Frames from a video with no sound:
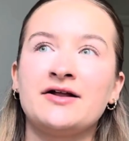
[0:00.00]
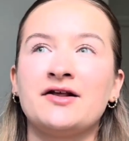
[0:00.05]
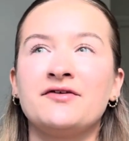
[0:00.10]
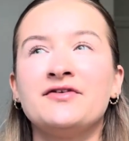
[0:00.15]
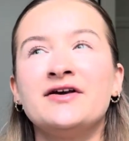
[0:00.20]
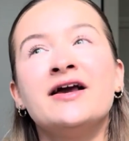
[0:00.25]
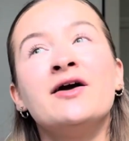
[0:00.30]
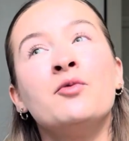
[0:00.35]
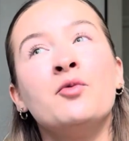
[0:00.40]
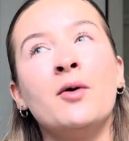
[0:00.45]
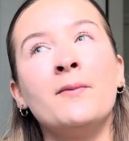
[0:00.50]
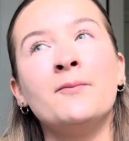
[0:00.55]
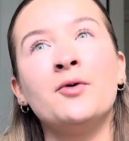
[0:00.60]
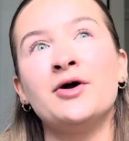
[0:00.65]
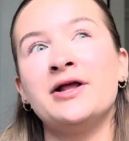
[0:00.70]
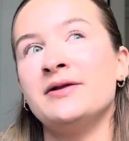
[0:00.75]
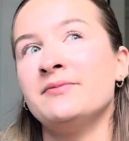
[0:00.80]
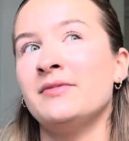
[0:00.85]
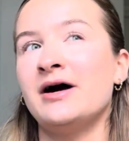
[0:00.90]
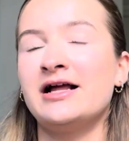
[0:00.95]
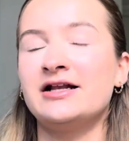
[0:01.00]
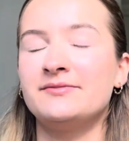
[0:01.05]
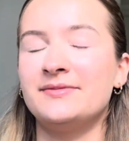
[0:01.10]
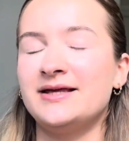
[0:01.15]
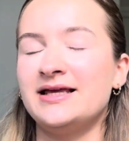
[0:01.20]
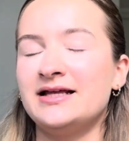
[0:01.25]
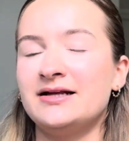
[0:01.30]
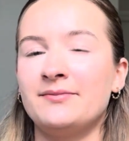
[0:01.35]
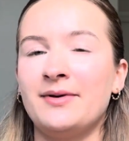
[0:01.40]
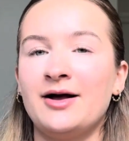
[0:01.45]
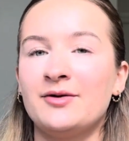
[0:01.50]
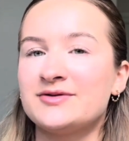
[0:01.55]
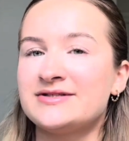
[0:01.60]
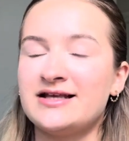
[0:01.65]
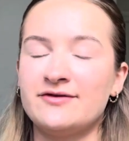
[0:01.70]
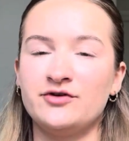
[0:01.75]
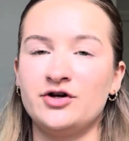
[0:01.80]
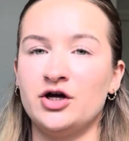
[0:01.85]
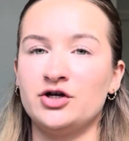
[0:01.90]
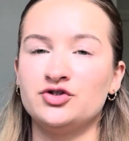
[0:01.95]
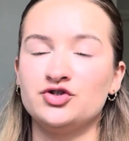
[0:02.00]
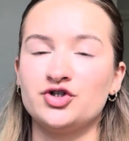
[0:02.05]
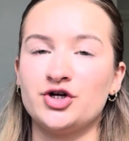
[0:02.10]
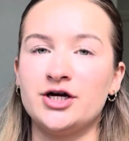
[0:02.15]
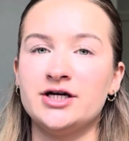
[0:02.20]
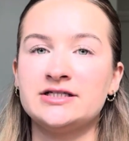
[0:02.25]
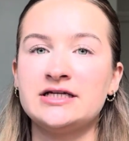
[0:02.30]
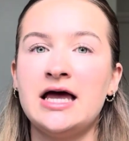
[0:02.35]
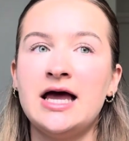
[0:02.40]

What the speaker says: I think at one point it might have been about 700,